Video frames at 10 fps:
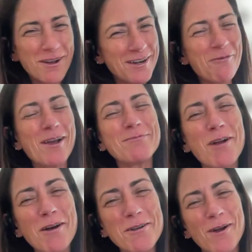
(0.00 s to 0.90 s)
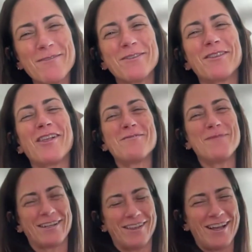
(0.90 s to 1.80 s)
what's probably why a lot of
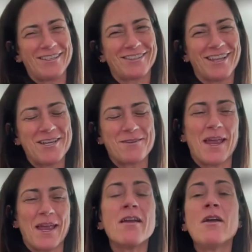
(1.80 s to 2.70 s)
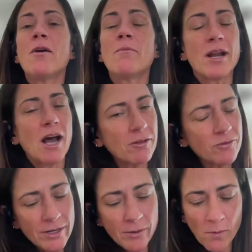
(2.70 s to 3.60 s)
my clients like me. But I'll
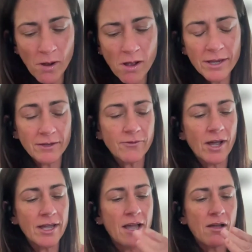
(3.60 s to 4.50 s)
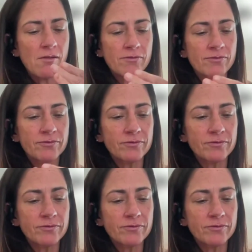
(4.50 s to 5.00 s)
drink wine if I have